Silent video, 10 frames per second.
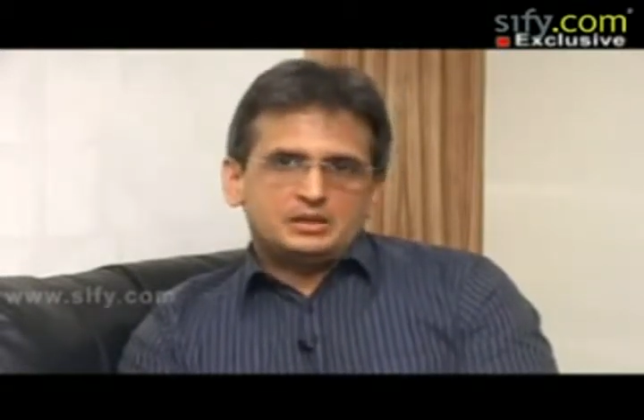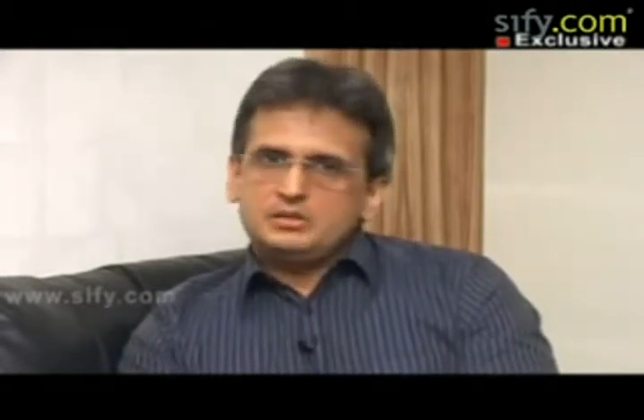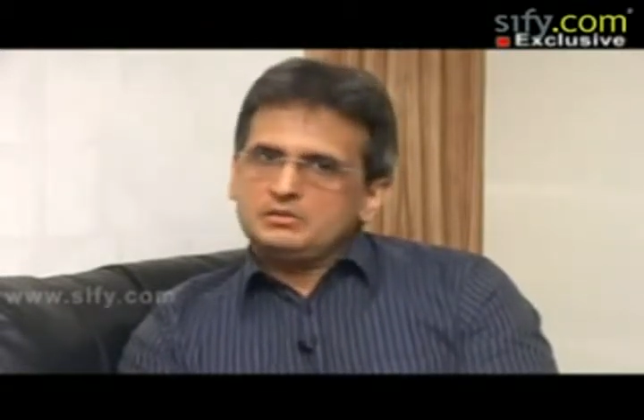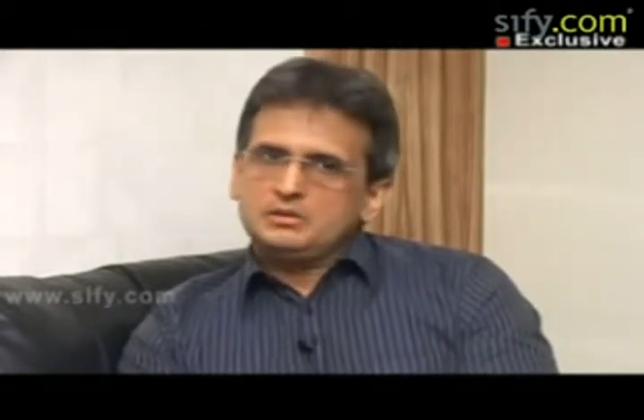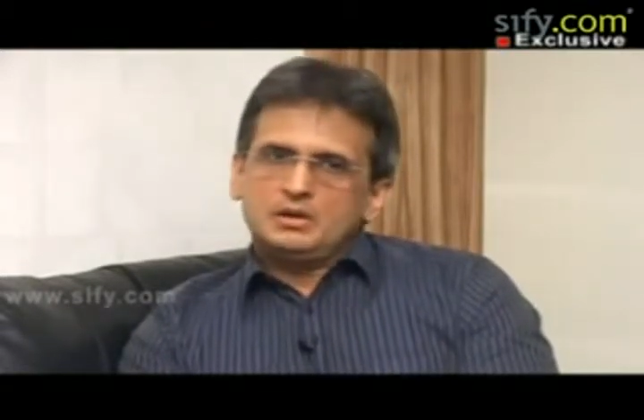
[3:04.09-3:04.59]

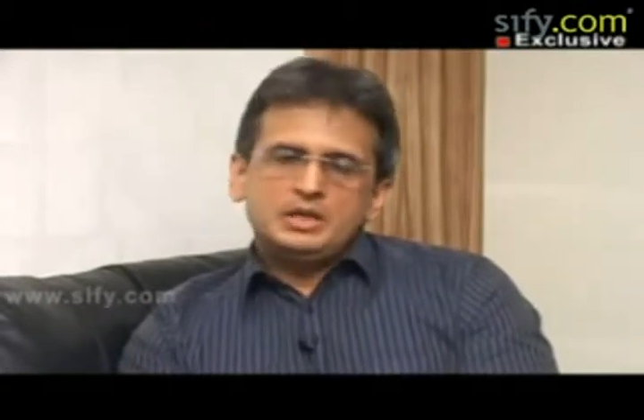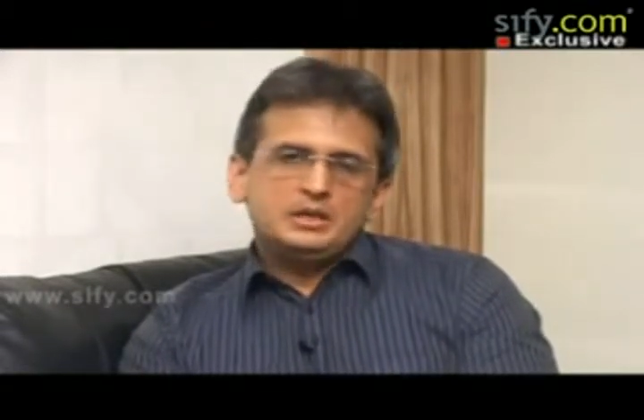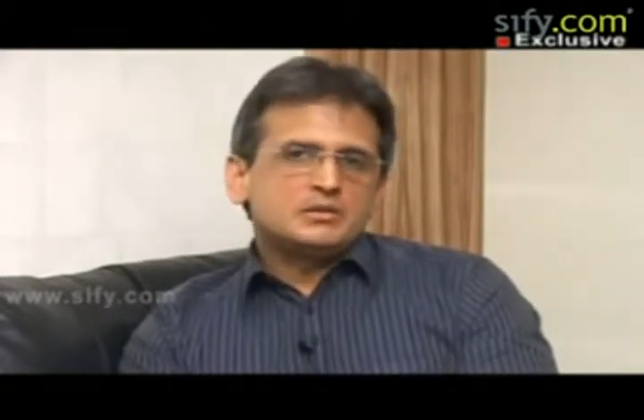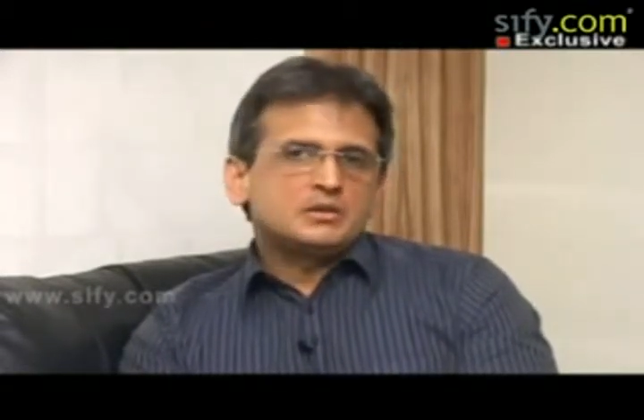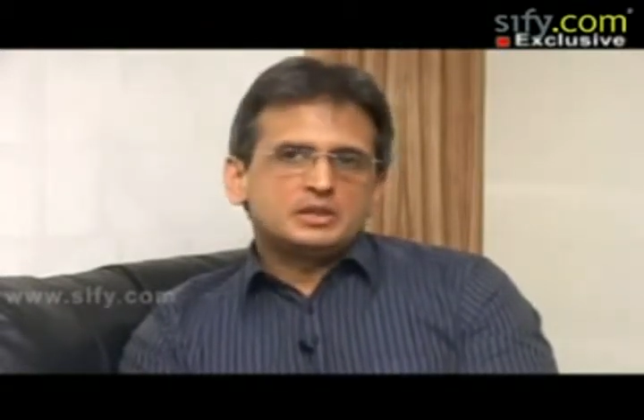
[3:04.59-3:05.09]
You do not
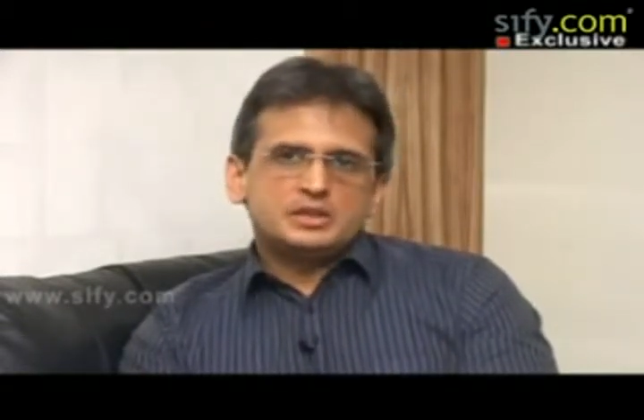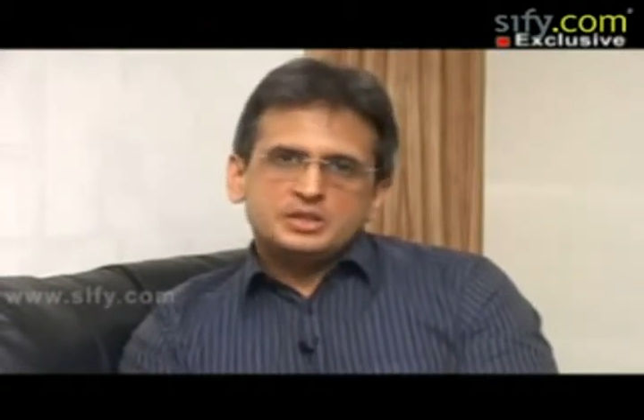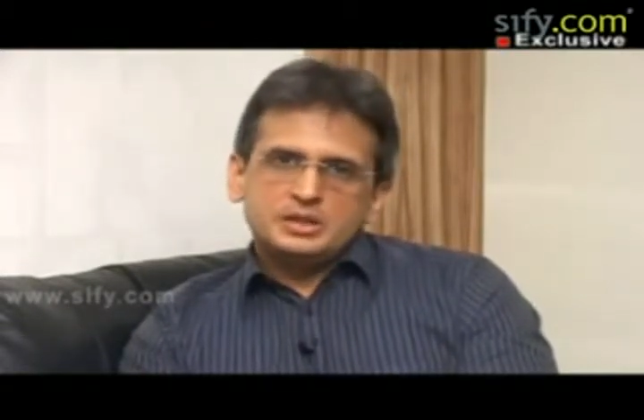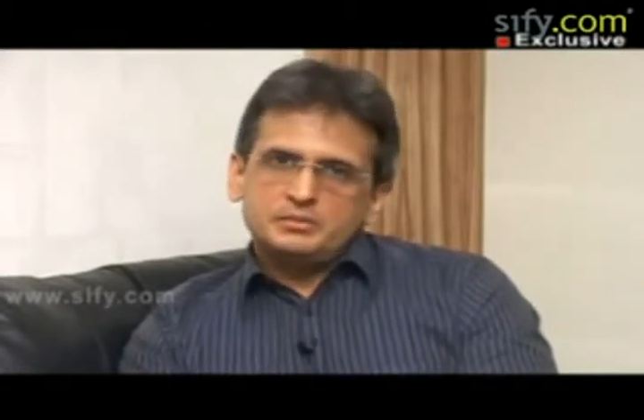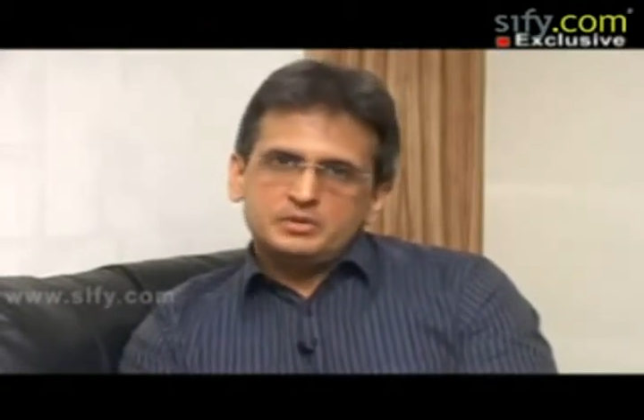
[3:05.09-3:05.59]
need to go to the
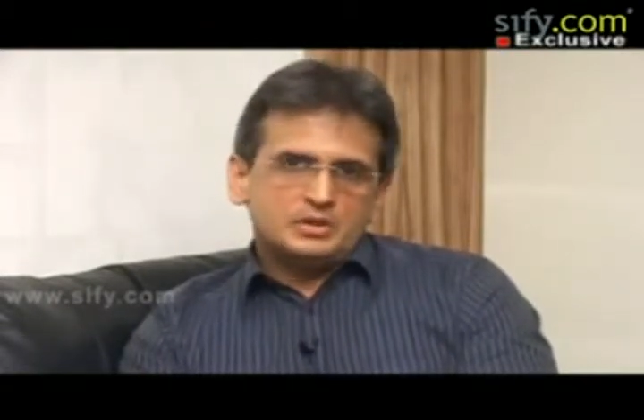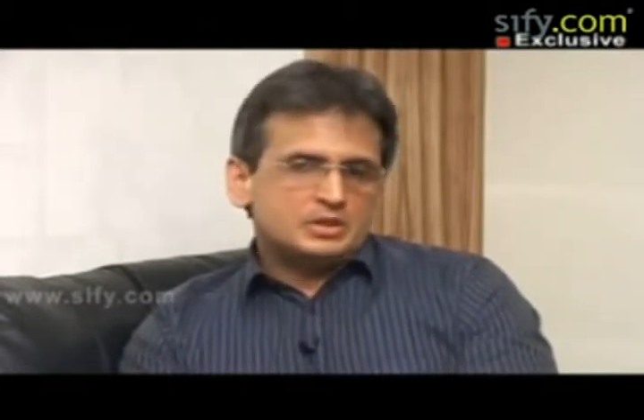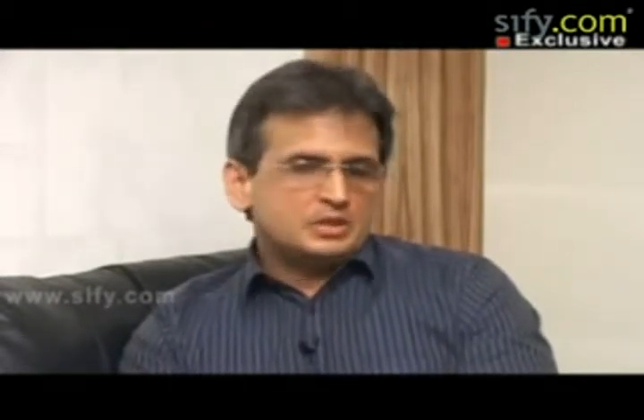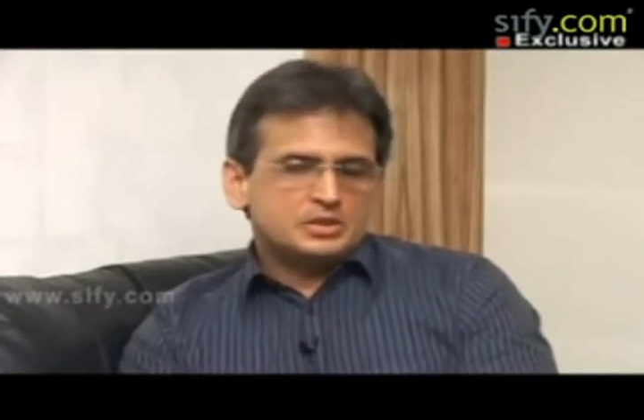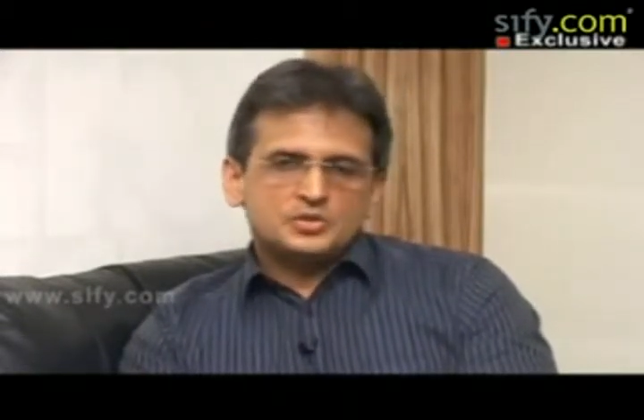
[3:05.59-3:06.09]
gym. You
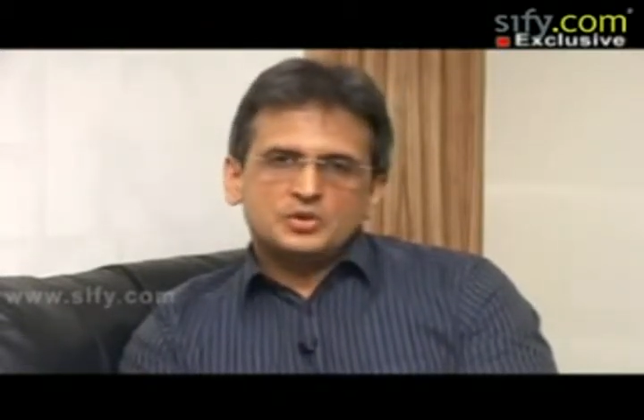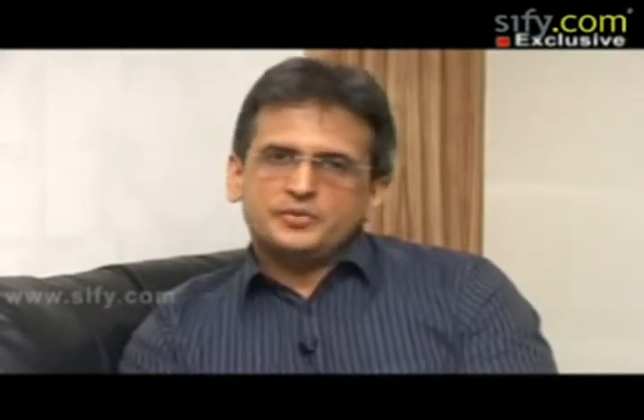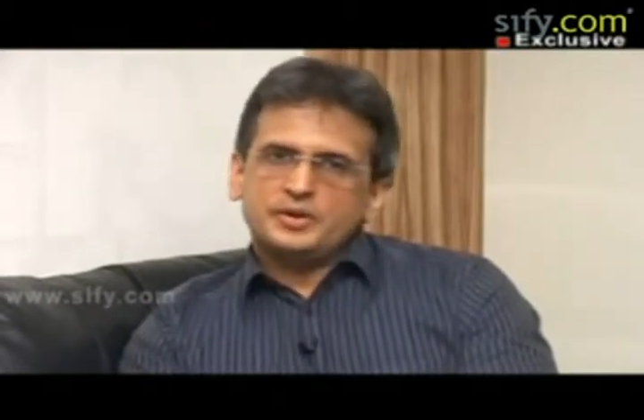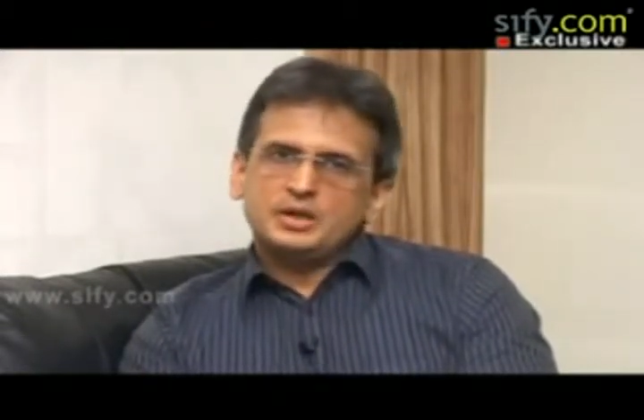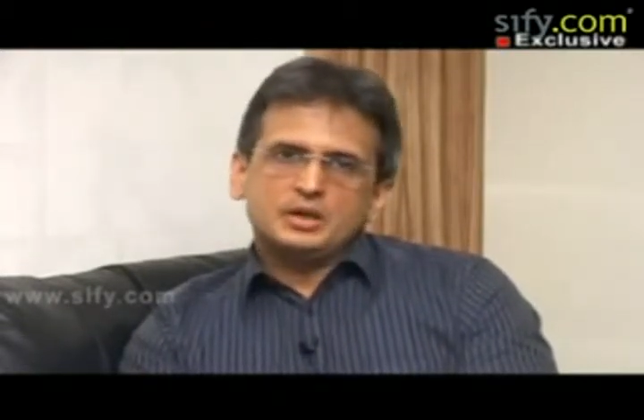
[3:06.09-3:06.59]
can just go
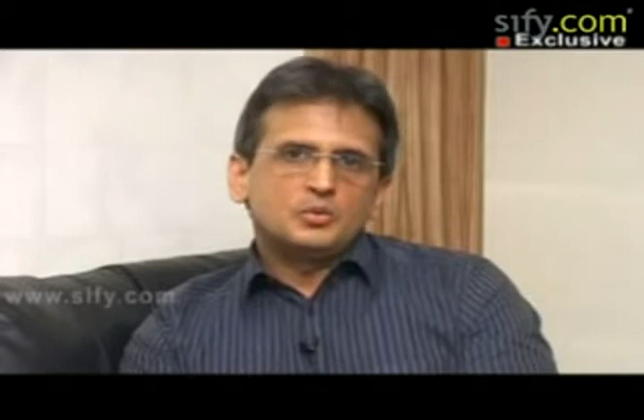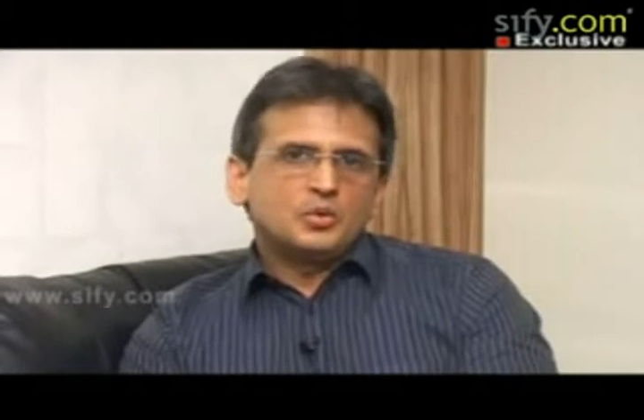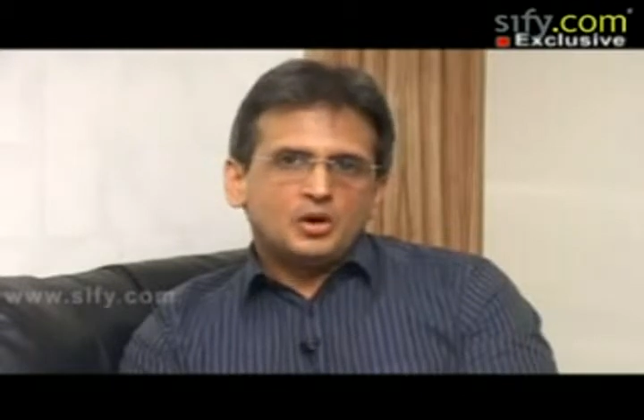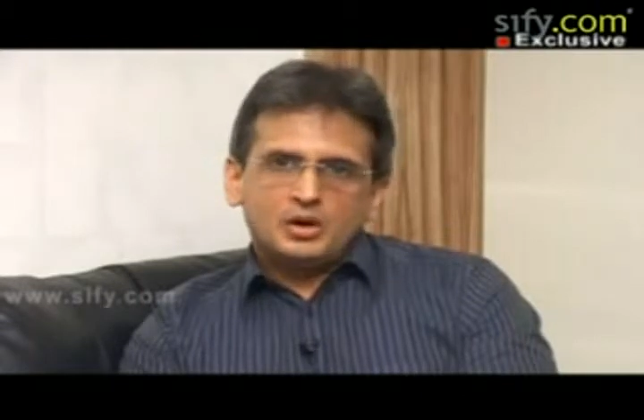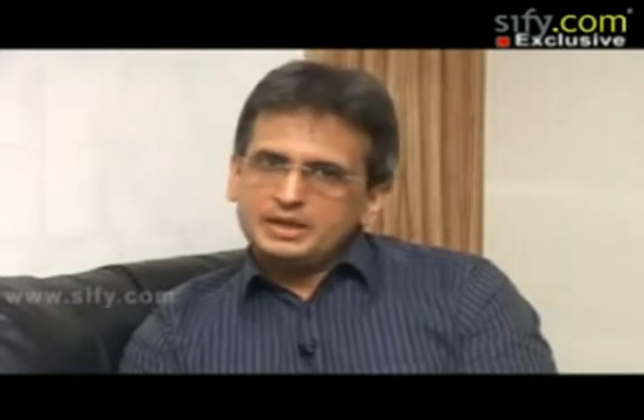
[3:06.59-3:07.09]
for a little
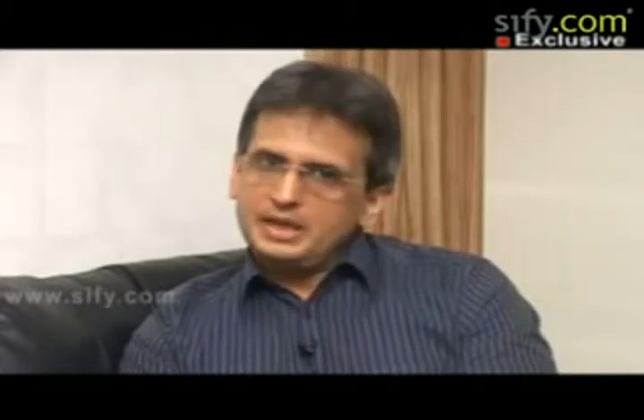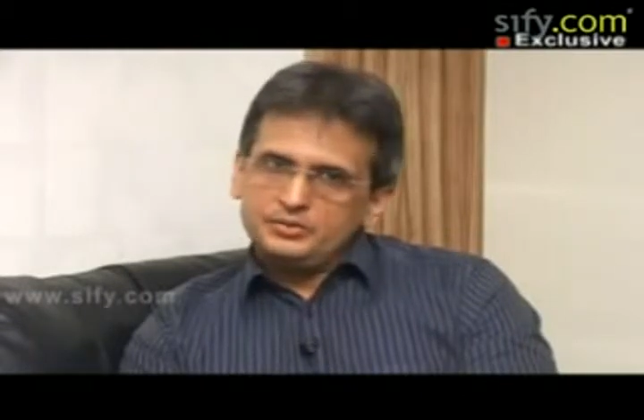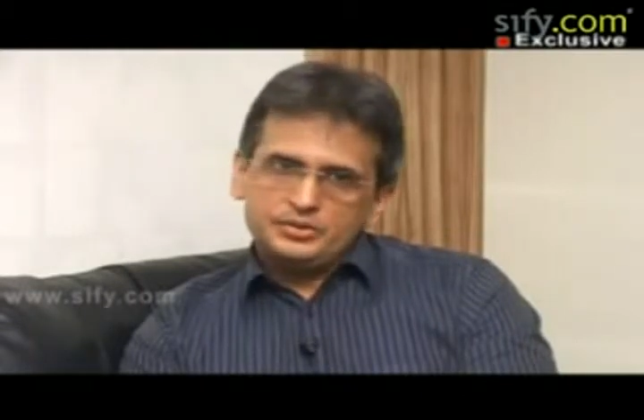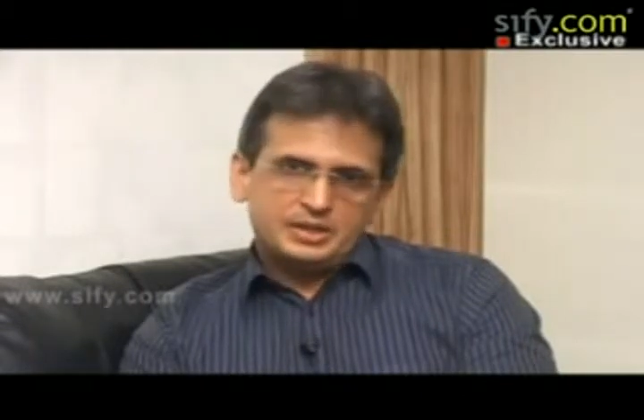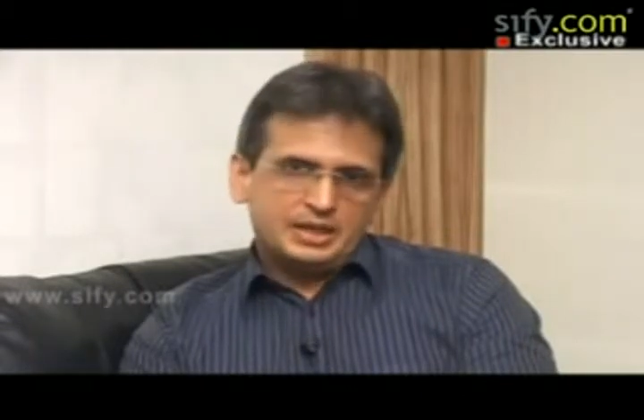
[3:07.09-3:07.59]
walk
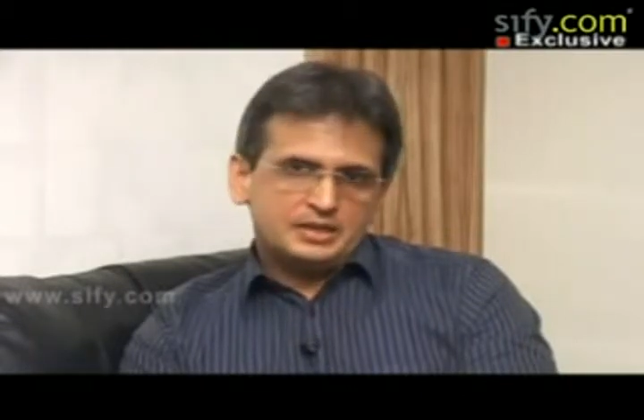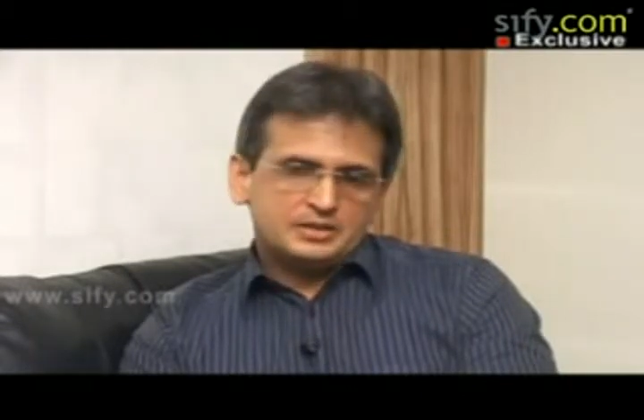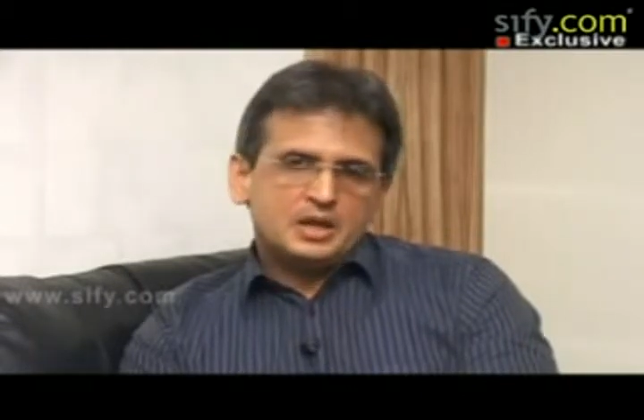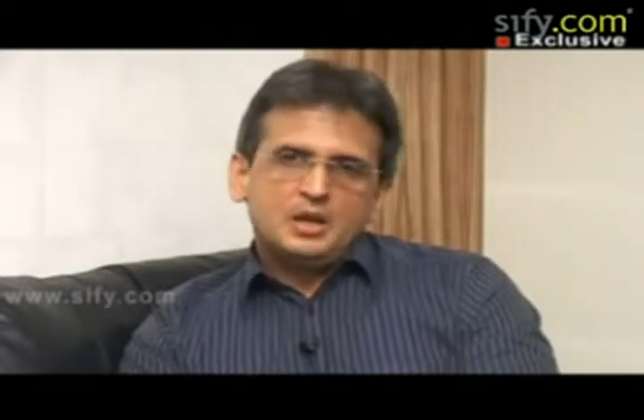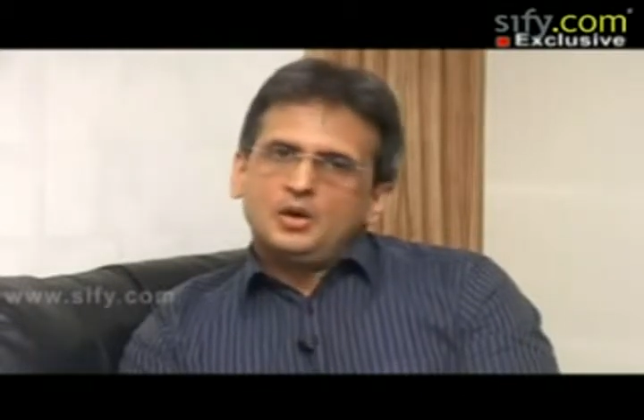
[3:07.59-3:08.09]
downstairs,